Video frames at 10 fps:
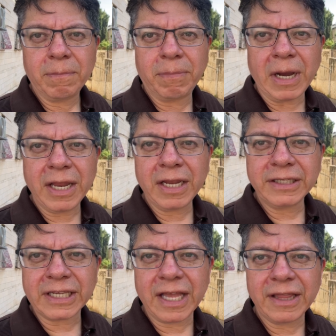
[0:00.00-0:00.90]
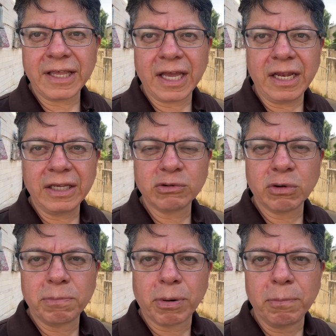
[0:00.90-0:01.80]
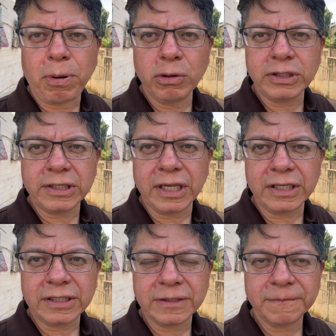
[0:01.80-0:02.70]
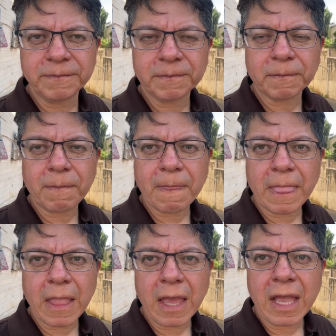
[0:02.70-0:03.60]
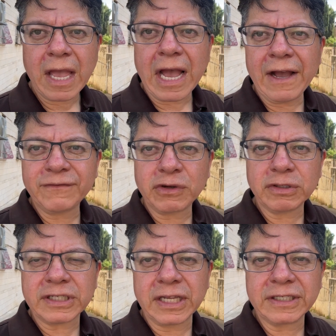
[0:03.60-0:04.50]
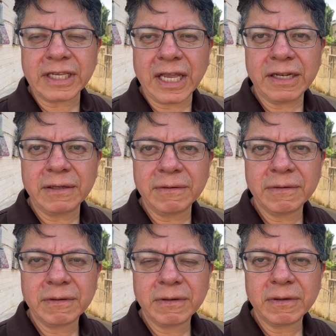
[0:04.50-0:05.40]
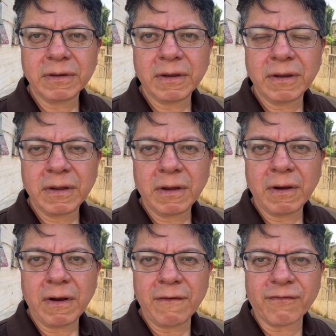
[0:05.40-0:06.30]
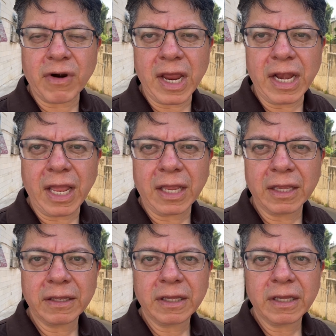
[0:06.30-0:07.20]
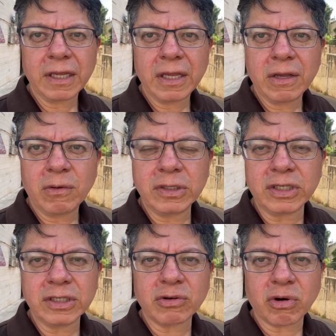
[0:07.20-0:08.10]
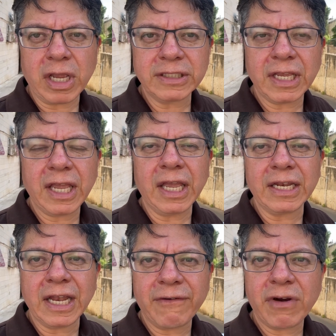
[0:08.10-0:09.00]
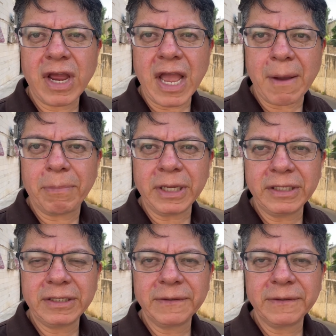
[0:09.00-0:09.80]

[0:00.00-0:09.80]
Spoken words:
Biden said that Israel proposed this after sunset of Friday, which is crazy. It never happened.